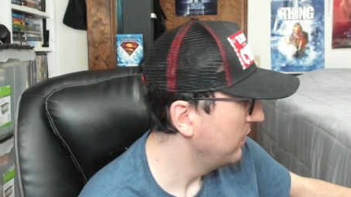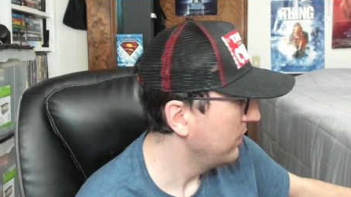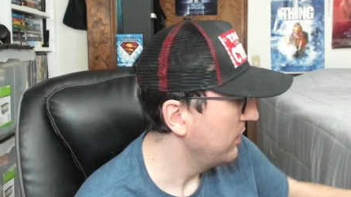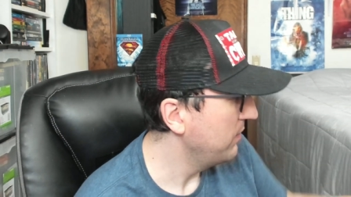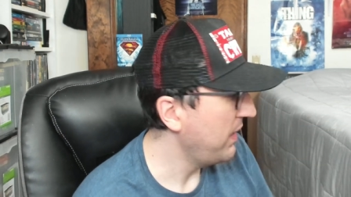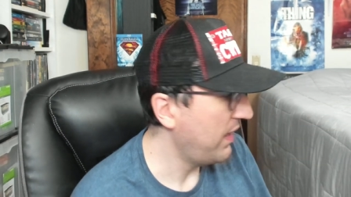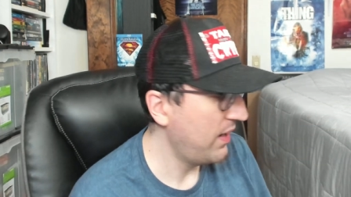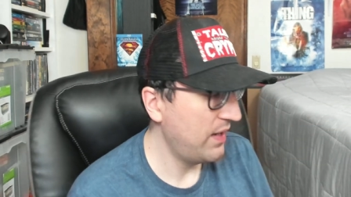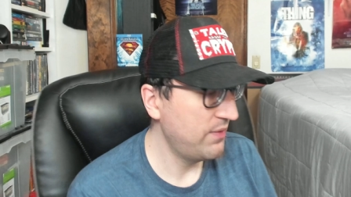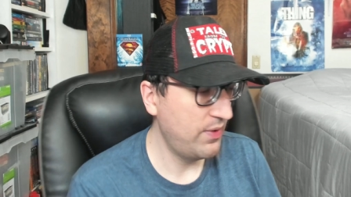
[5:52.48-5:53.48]
Then we
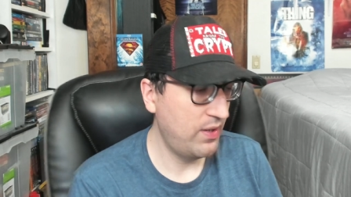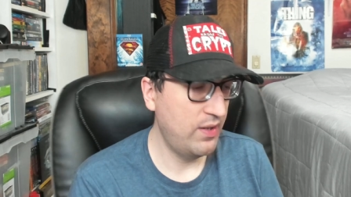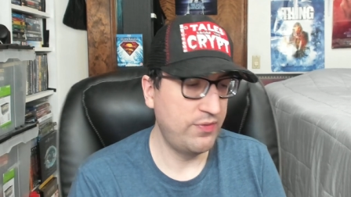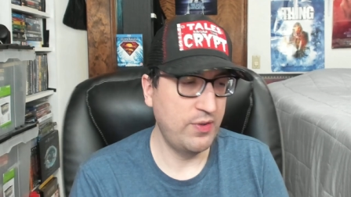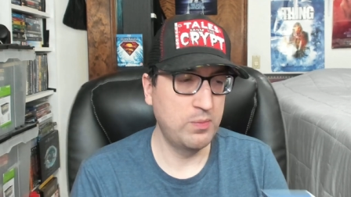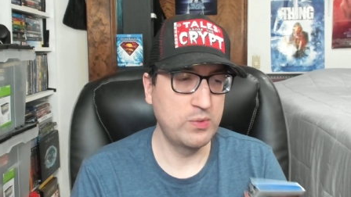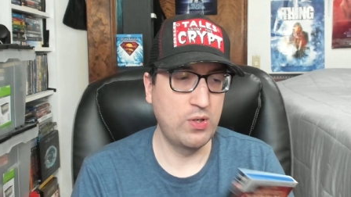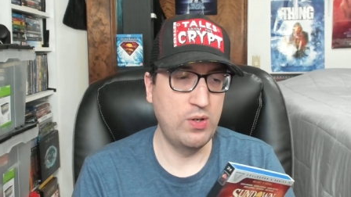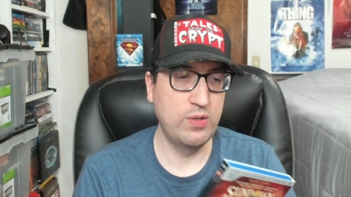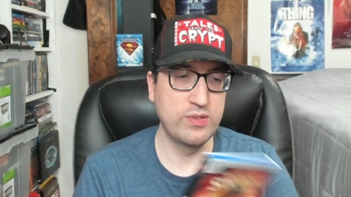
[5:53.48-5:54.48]
have a film
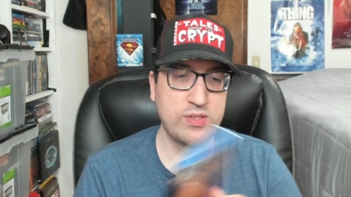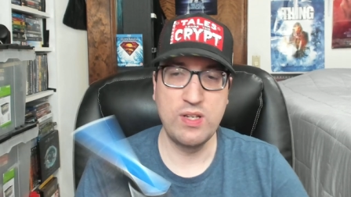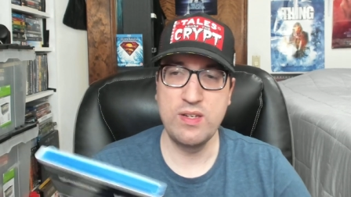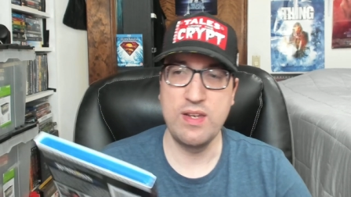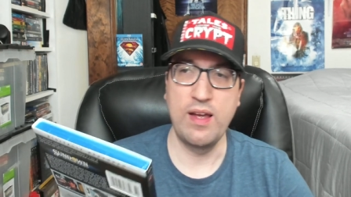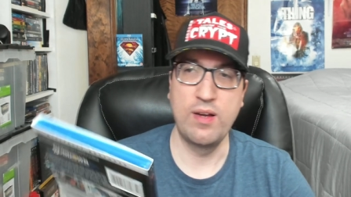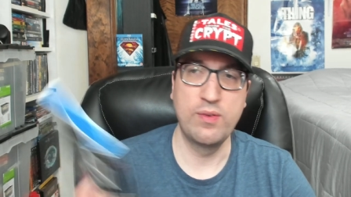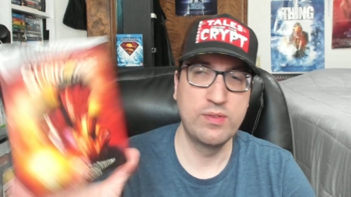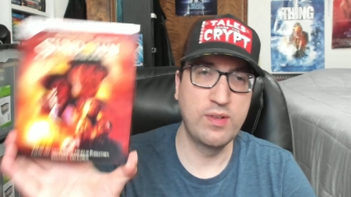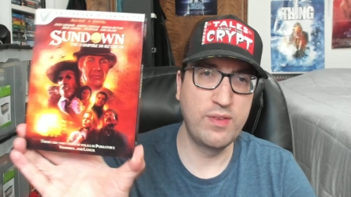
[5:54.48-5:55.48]
called
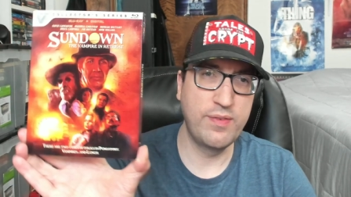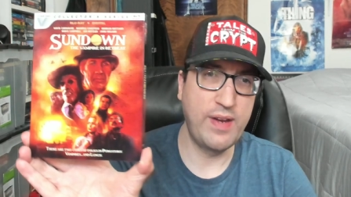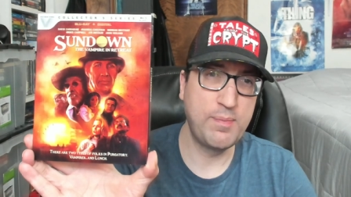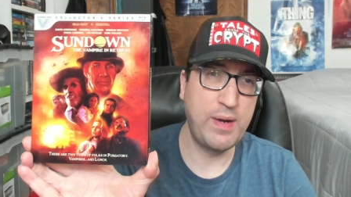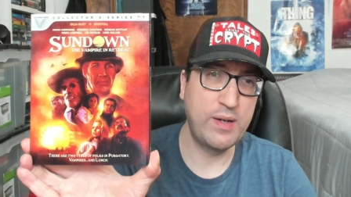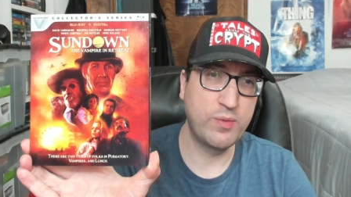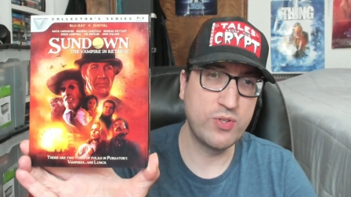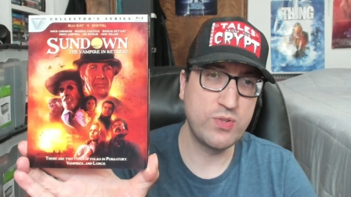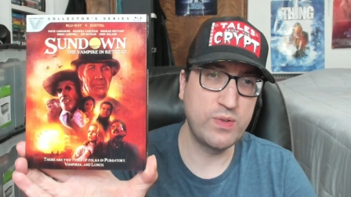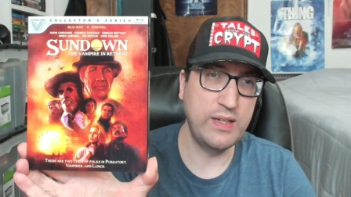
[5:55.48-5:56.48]
Sundown, The Vampire
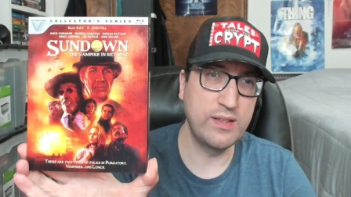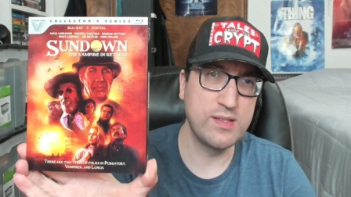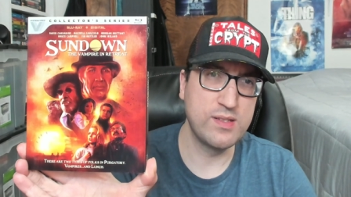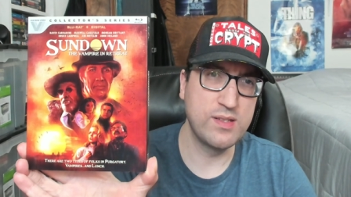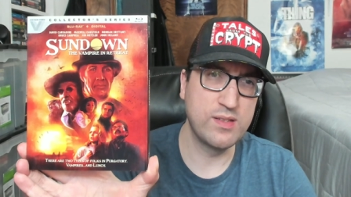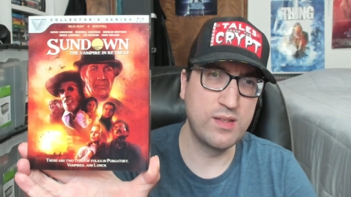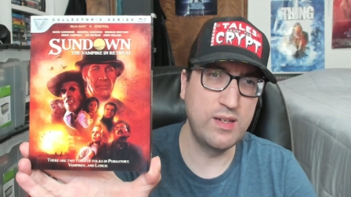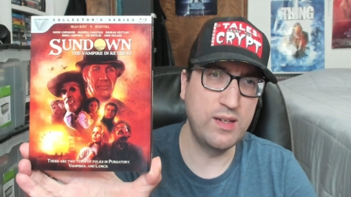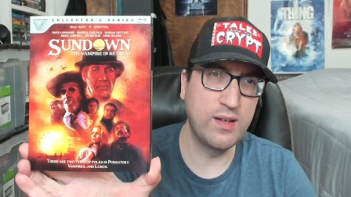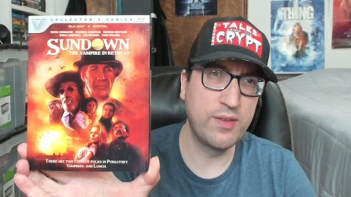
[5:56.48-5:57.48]
Retreat. This is
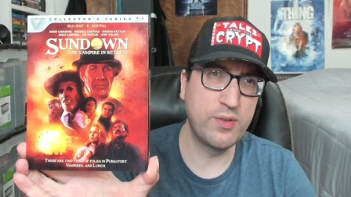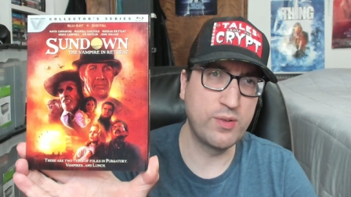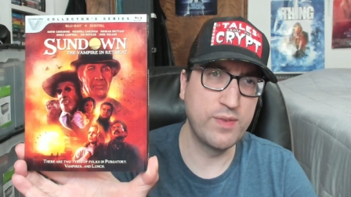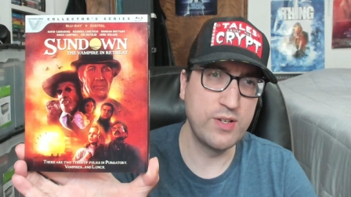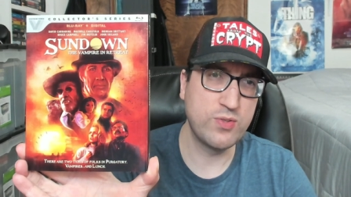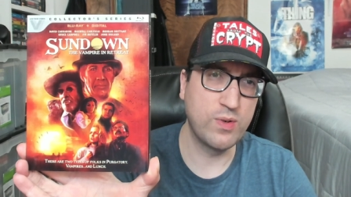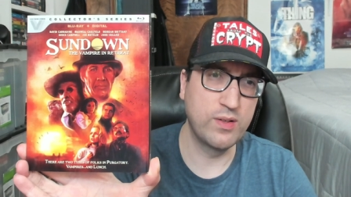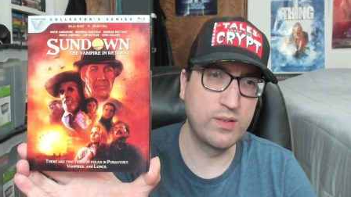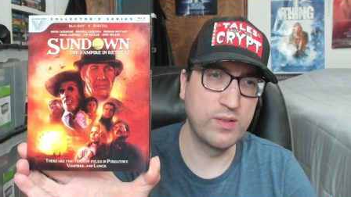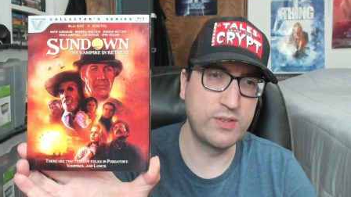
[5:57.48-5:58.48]
the other
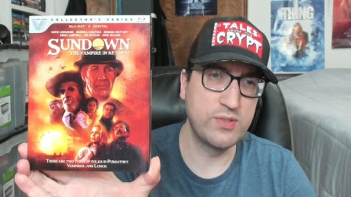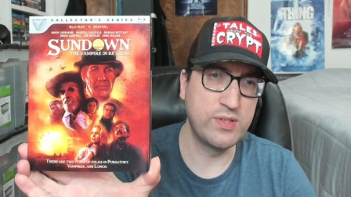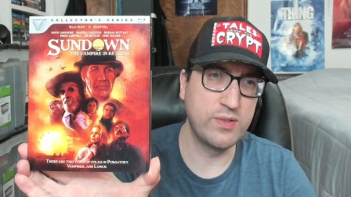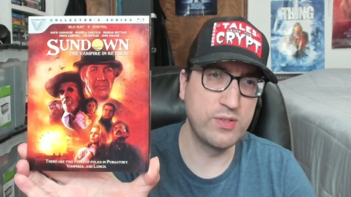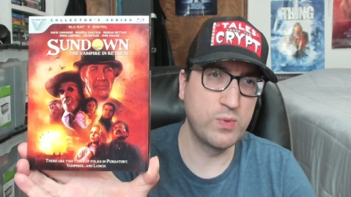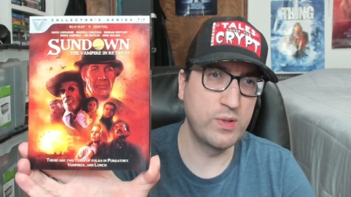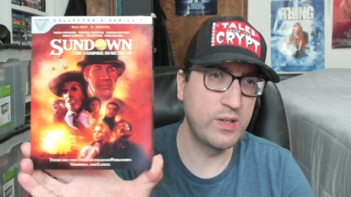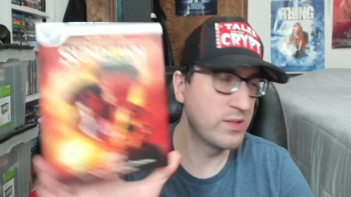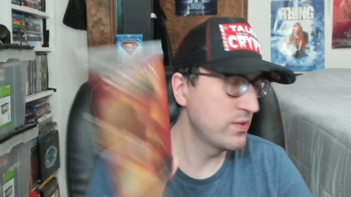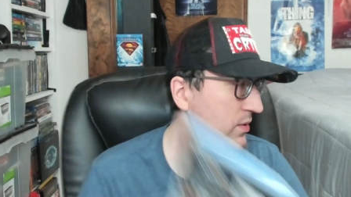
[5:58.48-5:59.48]
Vestron Collector Series
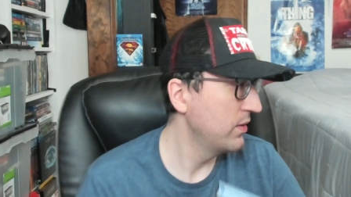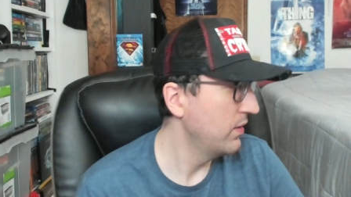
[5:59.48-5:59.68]
release.